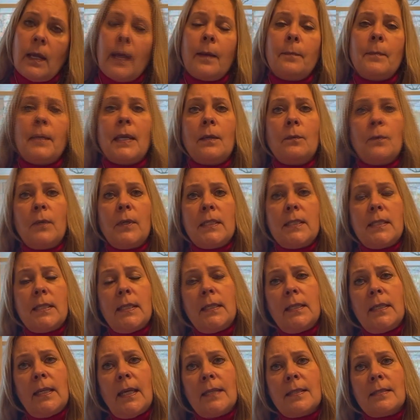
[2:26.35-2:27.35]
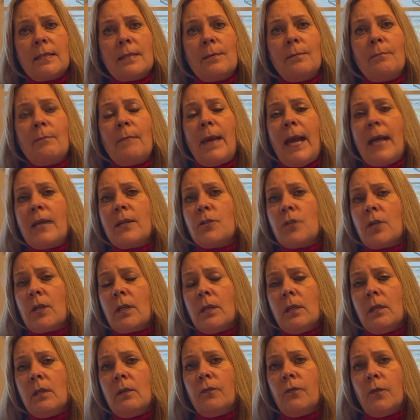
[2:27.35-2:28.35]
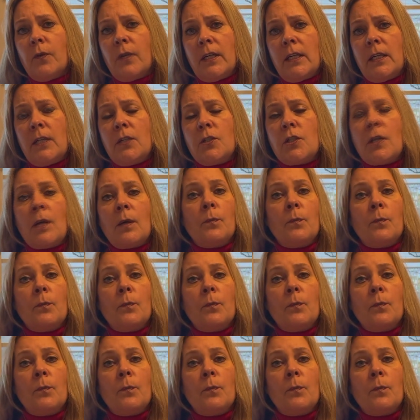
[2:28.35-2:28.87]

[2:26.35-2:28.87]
I mean, we did get some magical footage